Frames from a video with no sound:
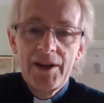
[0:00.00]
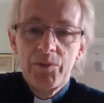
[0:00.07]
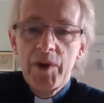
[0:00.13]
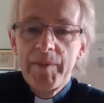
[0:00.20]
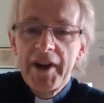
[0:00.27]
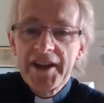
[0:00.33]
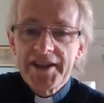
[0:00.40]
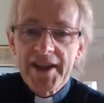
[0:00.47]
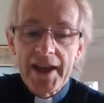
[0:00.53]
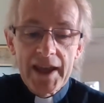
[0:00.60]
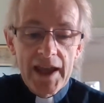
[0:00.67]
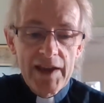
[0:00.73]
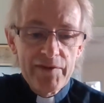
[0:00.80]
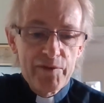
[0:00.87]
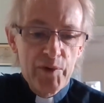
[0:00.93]
We might say
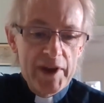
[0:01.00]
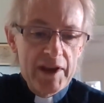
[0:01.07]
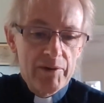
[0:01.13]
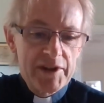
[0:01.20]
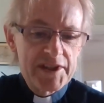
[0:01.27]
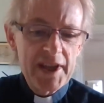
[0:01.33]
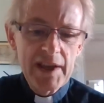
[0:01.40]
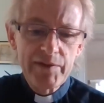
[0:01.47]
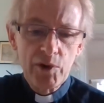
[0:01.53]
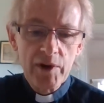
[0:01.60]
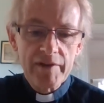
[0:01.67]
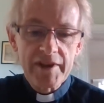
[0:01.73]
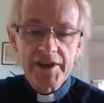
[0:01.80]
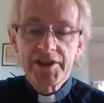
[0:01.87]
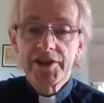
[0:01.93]
if we receive
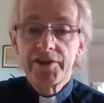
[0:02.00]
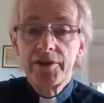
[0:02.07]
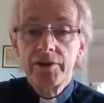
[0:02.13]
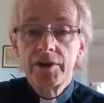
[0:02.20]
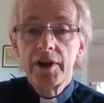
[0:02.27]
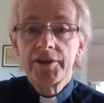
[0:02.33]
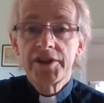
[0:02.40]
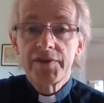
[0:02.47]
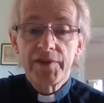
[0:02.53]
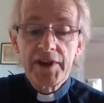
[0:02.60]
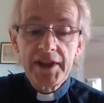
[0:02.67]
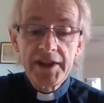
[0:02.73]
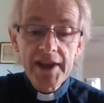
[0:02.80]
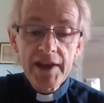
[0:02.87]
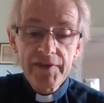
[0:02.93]
all of this through God's
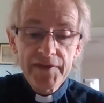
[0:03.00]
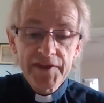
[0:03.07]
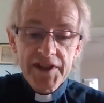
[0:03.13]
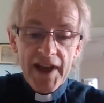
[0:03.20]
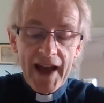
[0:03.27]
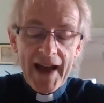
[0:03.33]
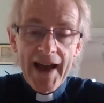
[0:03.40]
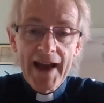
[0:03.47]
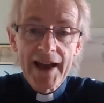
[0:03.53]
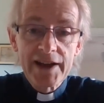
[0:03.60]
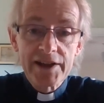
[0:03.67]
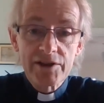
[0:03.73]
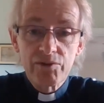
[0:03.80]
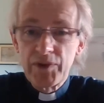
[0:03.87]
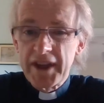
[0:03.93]
free gift
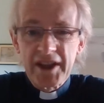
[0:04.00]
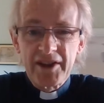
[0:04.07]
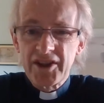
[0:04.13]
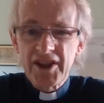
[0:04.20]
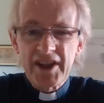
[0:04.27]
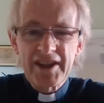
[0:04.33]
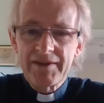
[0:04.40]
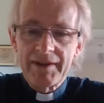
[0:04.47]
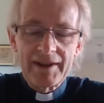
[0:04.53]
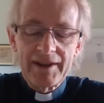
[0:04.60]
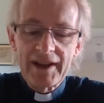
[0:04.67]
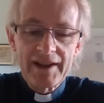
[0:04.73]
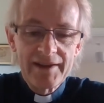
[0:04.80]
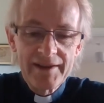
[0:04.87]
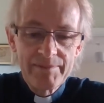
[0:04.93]
and we can just uh,
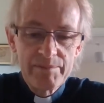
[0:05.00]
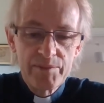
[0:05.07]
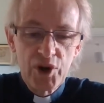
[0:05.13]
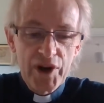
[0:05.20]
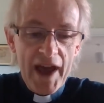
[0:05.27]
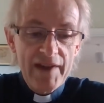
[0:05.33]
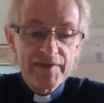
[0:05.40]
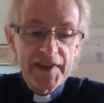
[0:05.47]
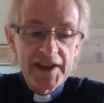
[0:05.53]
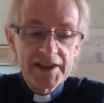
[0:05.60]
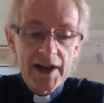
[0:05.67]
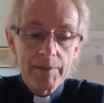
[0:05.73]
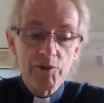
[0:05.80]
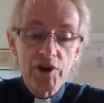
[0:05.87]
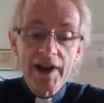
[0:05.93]
put our
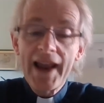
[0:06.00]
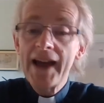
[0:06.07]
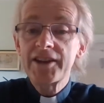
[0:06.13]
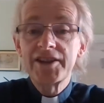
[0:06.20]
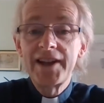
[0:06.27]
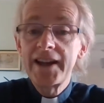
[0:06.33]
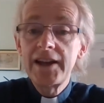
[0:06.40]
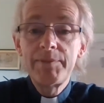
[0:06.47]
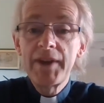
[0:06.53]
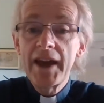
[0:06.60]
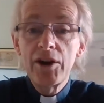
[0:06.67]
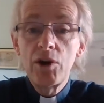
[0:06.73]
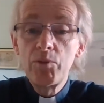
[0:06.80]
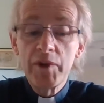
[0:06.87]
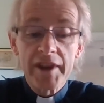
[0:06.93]
feet up, relax, let him
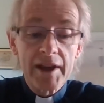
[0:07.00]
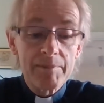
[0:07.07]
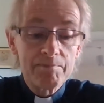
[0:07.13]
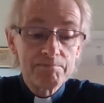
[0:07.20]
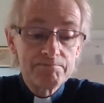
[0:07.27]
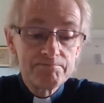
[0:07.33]
get on with it.